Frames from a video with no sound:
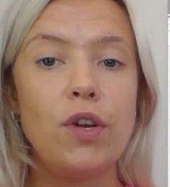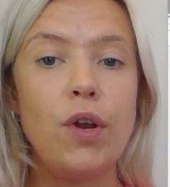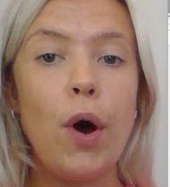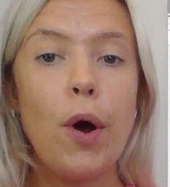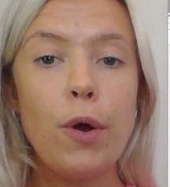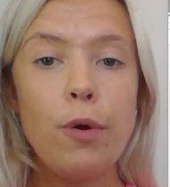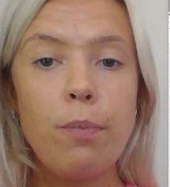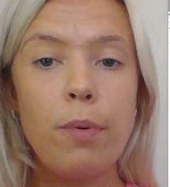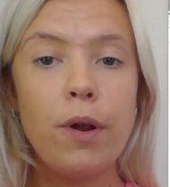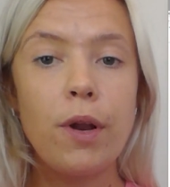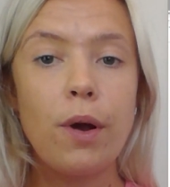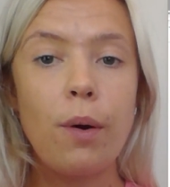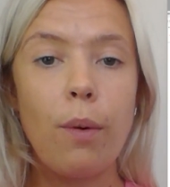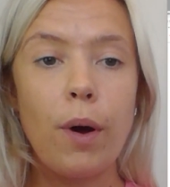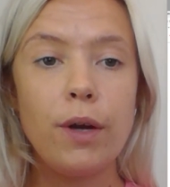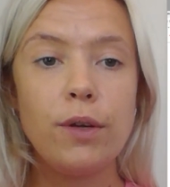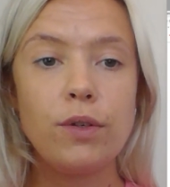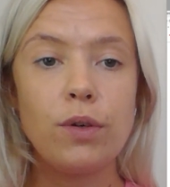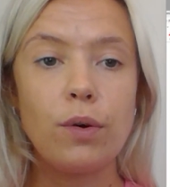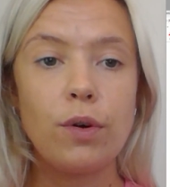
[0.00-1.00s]
can open a
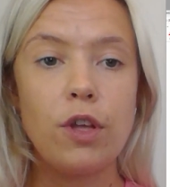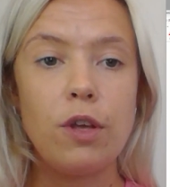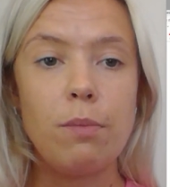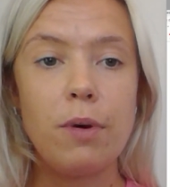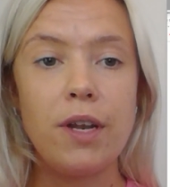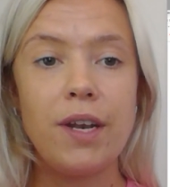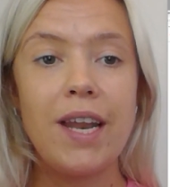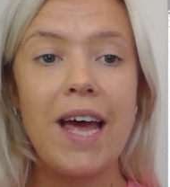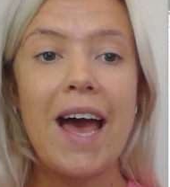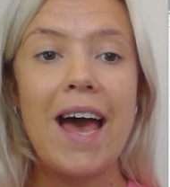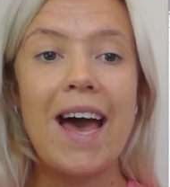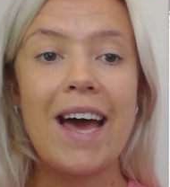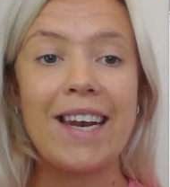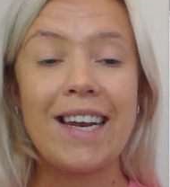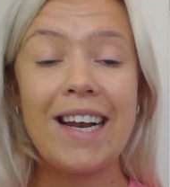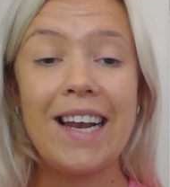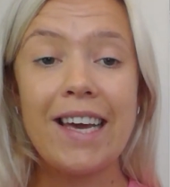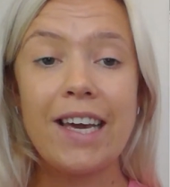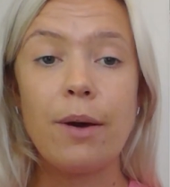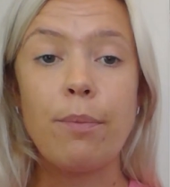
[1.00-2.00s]
quote document
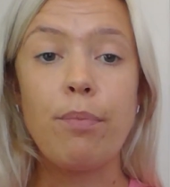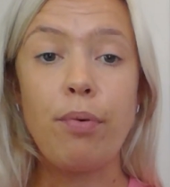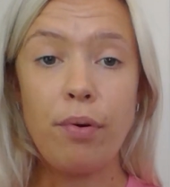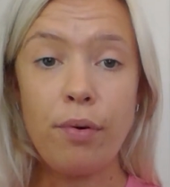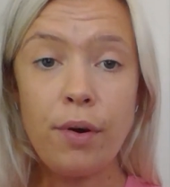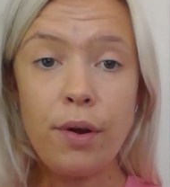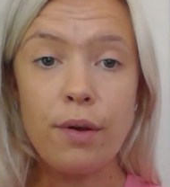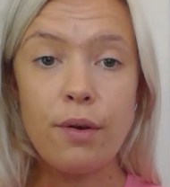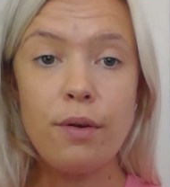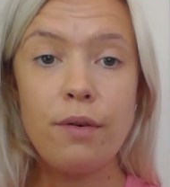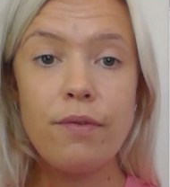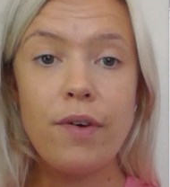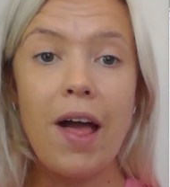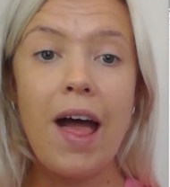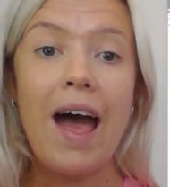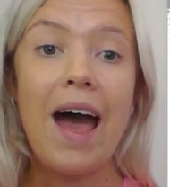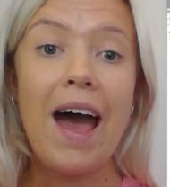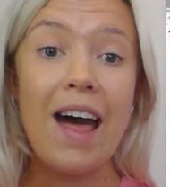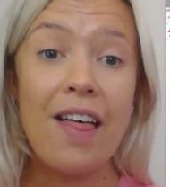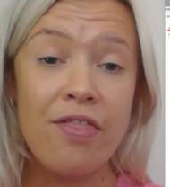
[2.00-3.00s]
and click approve
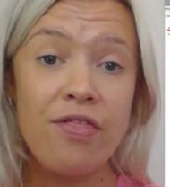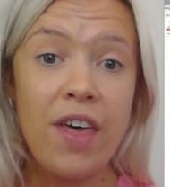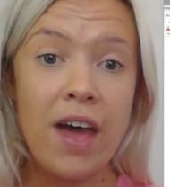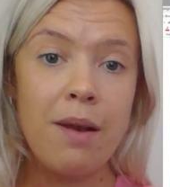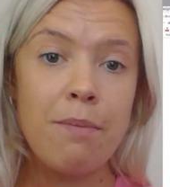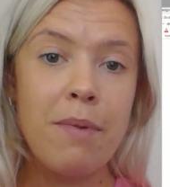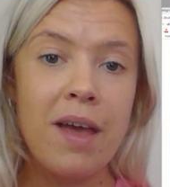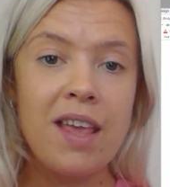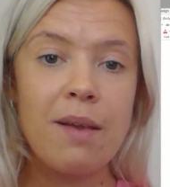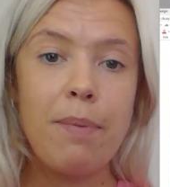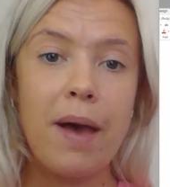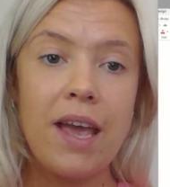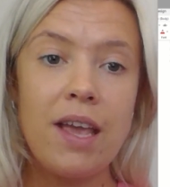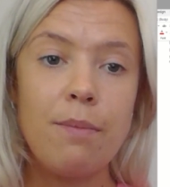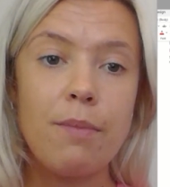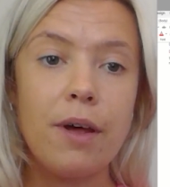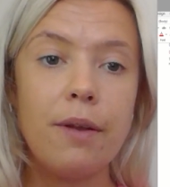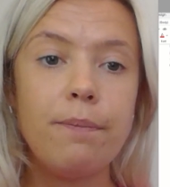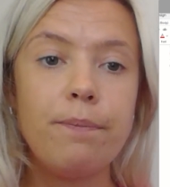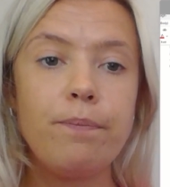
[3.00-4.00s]
and then make
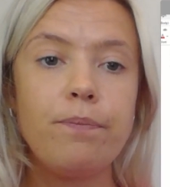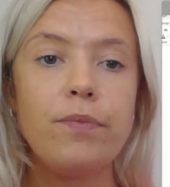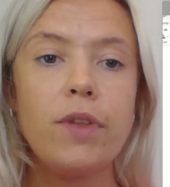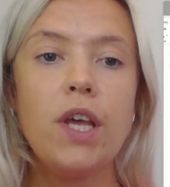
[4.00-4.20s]
payment.